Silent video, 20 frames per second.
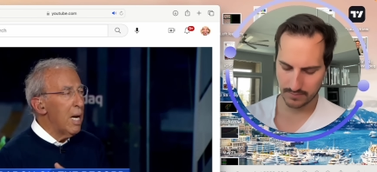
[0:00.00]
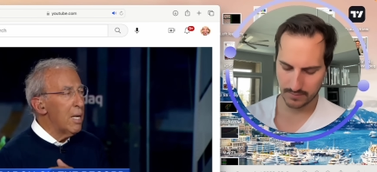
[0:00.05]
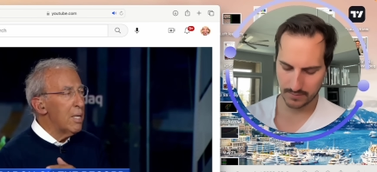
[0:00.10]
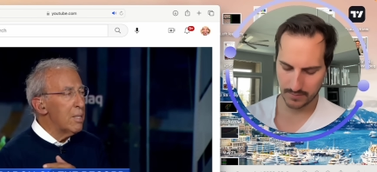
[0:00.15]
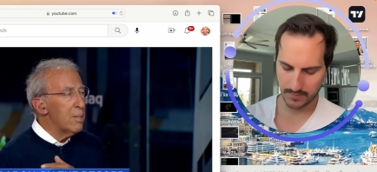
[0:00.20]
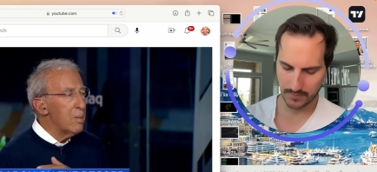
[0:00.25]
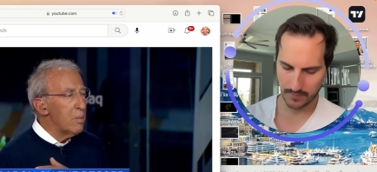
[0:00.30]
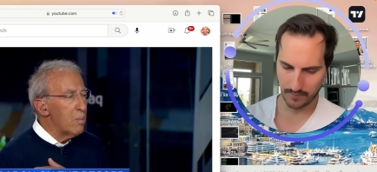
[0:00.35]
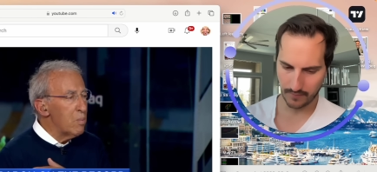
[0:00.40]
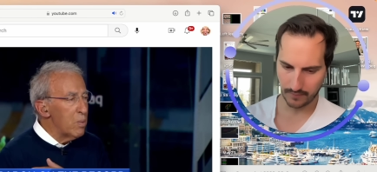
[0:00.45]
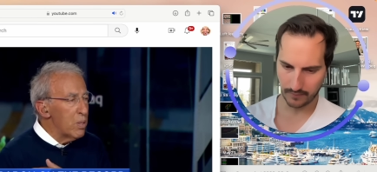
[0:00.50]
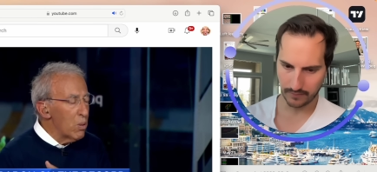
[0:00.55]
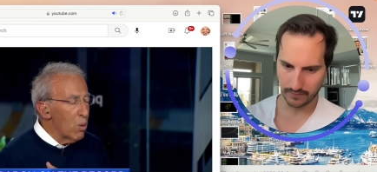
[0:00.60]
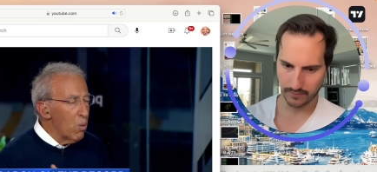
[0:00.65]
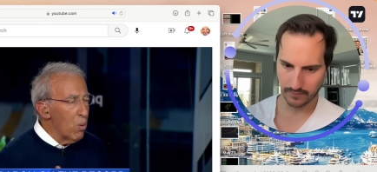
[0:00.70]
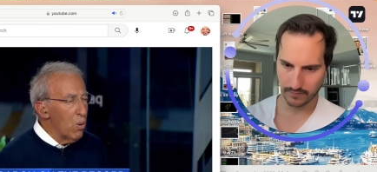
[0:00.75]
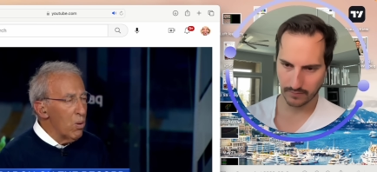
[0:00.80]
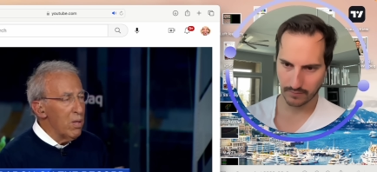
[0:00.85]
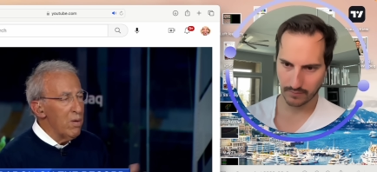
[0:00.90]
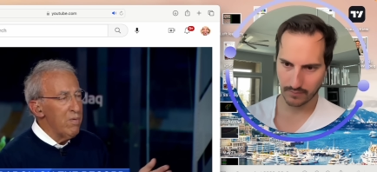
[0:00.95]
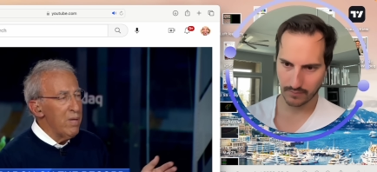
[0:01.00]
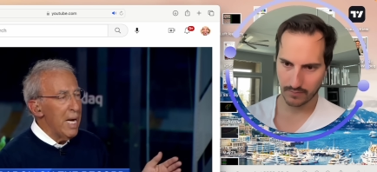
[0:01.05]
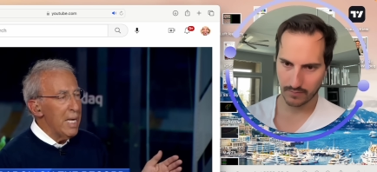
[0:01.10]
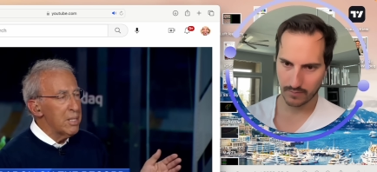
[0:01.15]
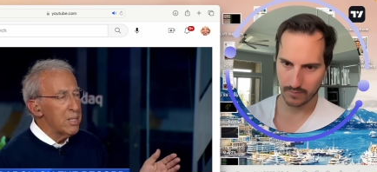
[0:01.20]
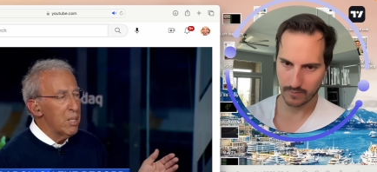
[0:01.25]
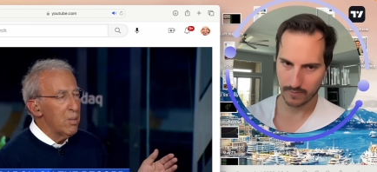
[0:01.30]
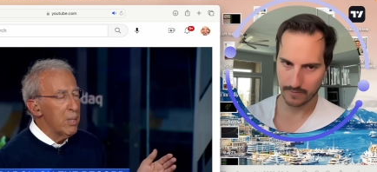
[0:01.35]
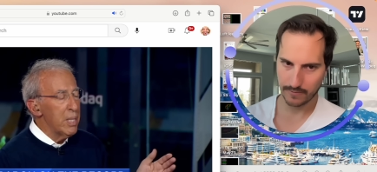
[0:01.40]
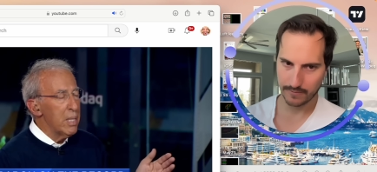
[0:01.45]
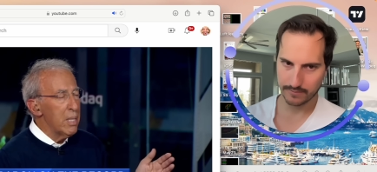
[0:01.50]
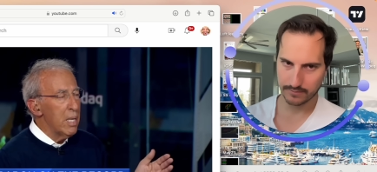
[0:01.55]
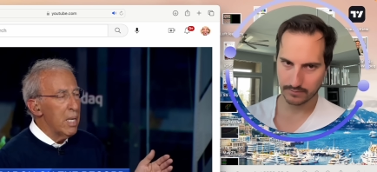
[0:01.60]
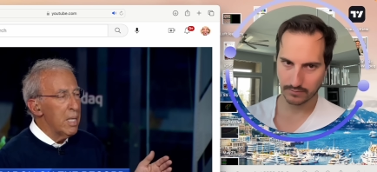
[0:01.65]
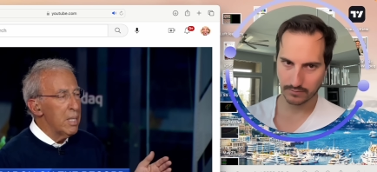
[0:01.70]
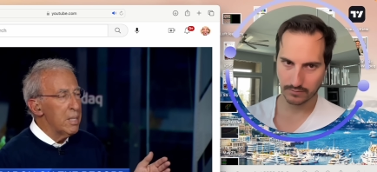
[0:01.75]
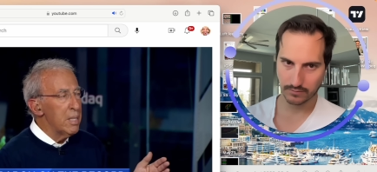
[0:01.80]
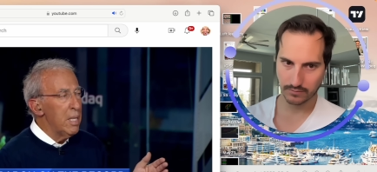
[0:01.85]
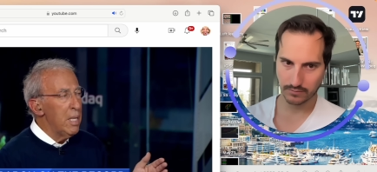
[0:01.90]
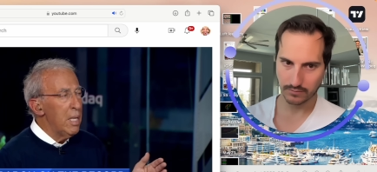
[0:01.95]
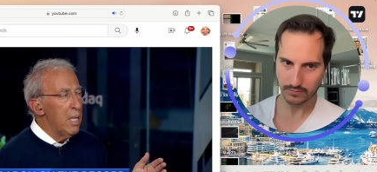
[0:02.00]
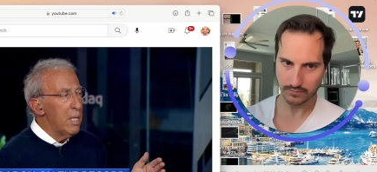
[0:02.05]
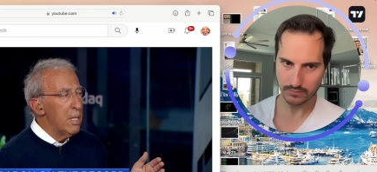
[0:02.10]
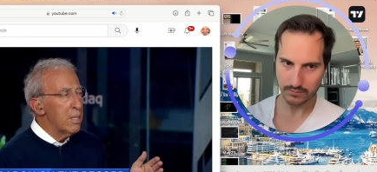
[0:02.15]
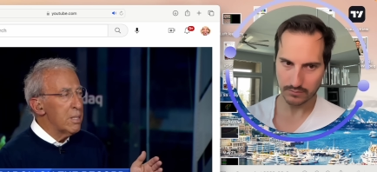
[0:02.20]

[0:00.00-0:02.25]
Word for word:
Speaker 1: uh, with all of that going on,